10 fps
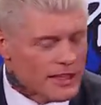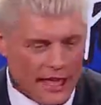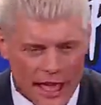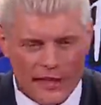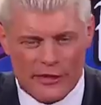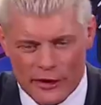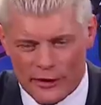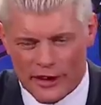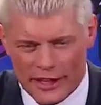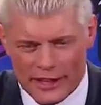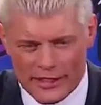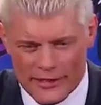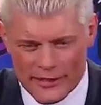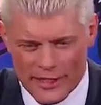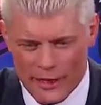Yeah. So uh,
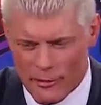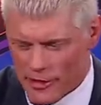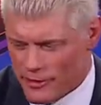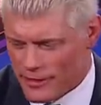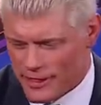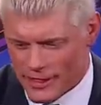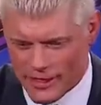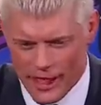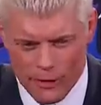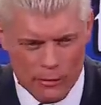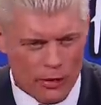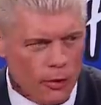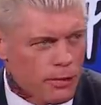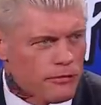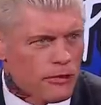so that was a I was
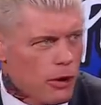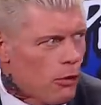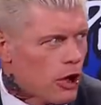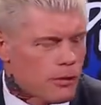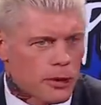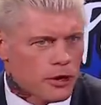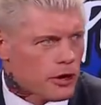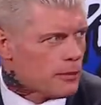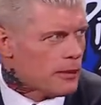hoping for a burger,